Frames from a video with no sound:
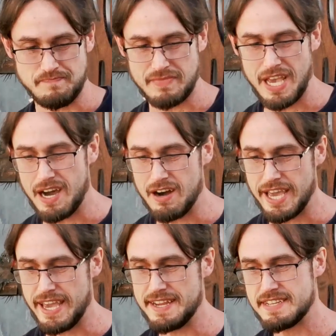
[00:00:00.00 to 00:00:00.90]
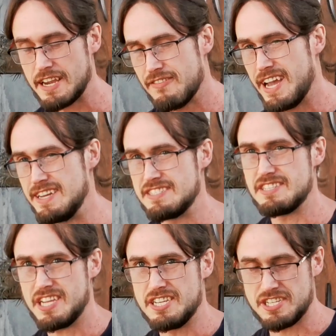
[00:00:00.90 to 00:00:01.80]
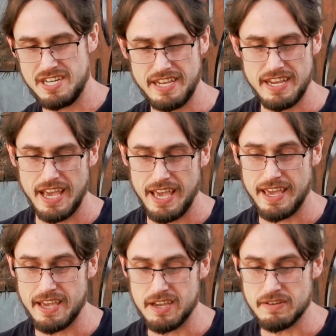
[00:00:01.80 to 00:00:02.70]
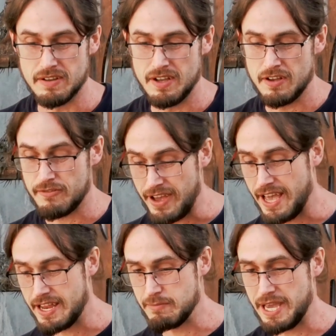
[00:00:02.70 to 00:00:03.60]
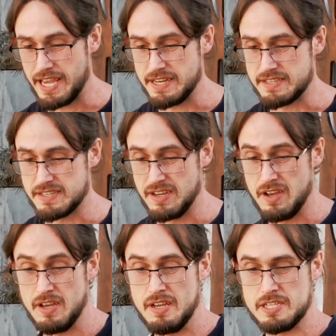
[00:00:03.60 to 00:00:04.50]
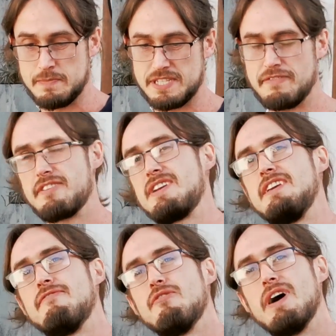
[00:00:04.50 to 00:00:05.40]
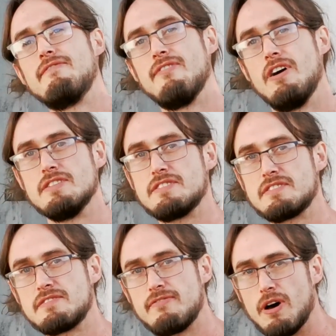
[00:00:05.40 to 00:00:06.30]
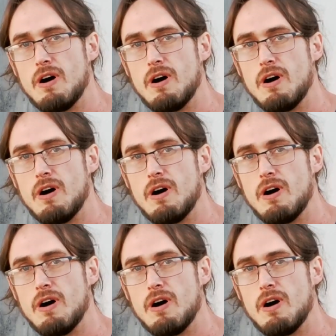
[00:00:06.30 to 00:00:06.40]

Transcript: Now, a tech fan is essentially a fan made specifically for advanced flow